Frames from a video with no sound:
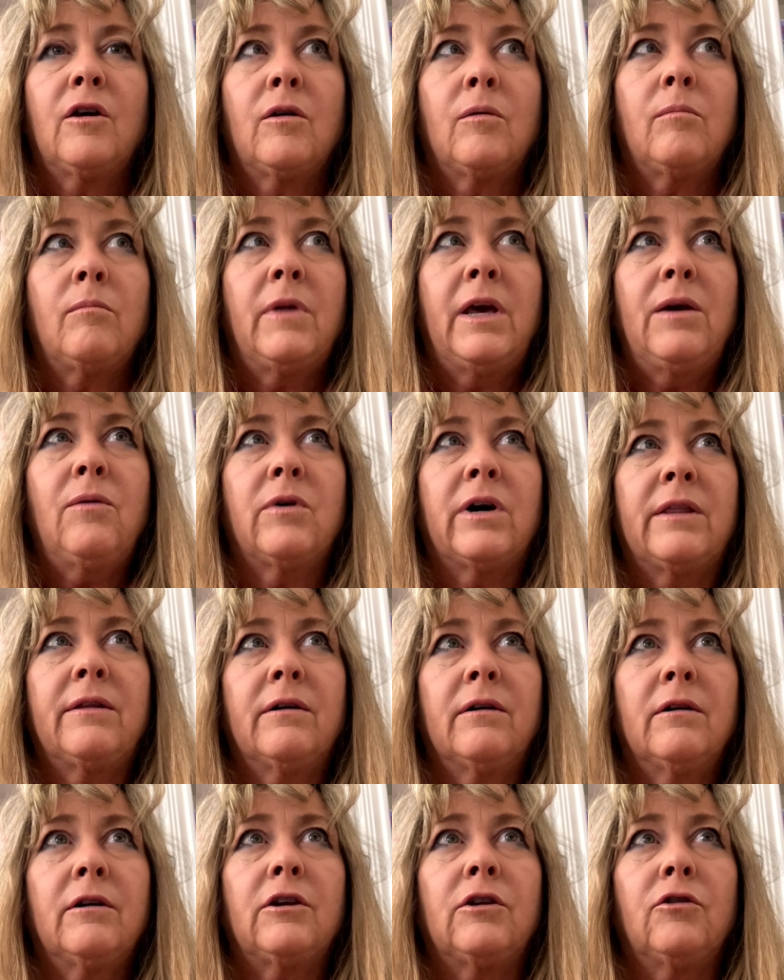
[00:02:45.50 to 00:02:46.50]
May
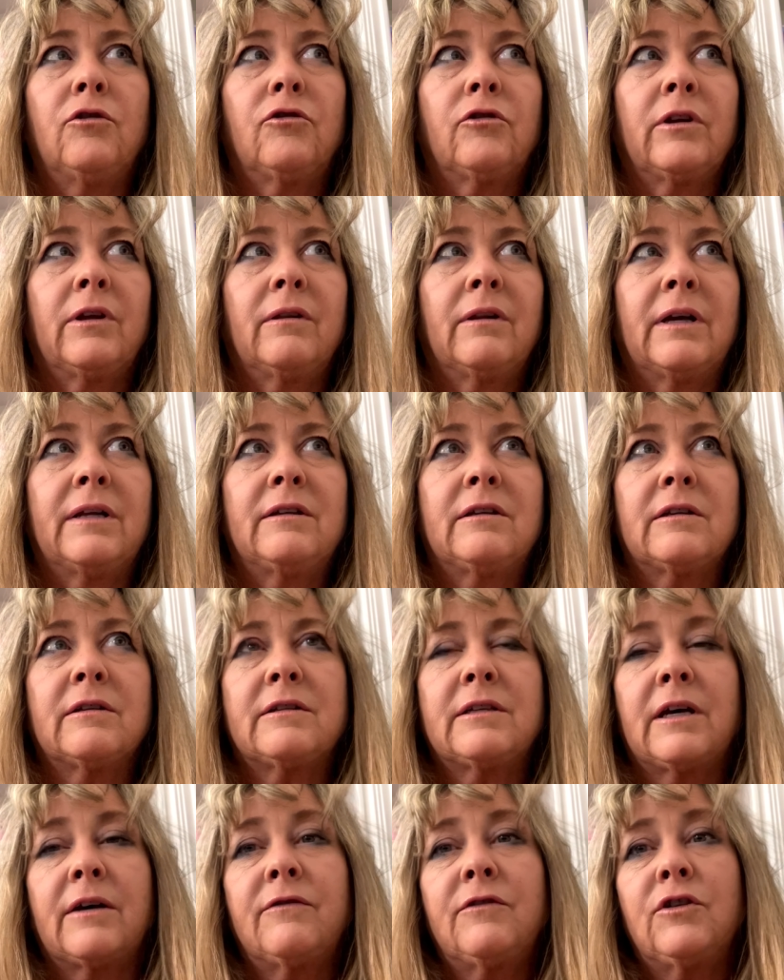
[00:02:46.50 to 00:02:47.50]
weather usually lends
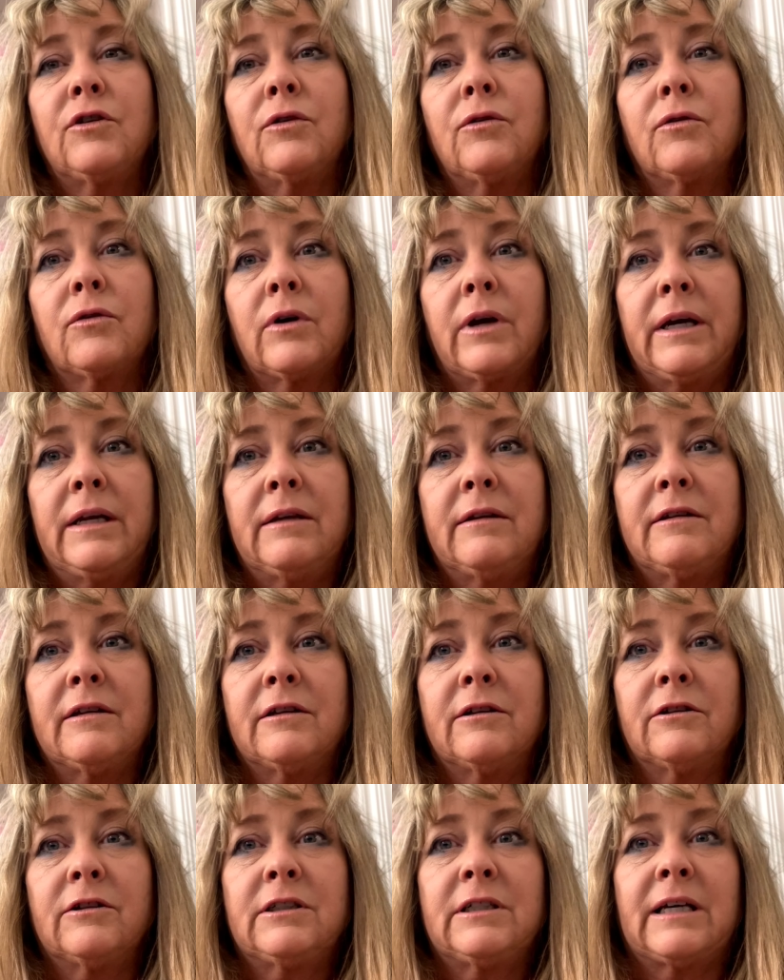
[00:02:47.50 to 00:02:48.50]
itself to great
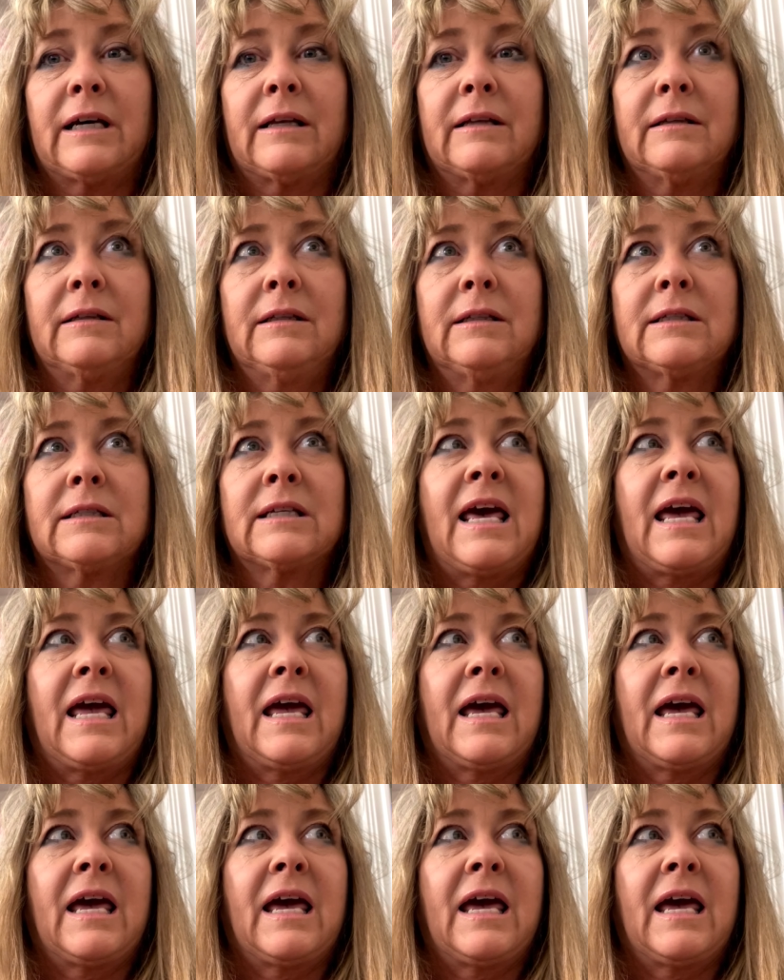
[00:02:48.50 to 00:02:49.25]
dinner salads,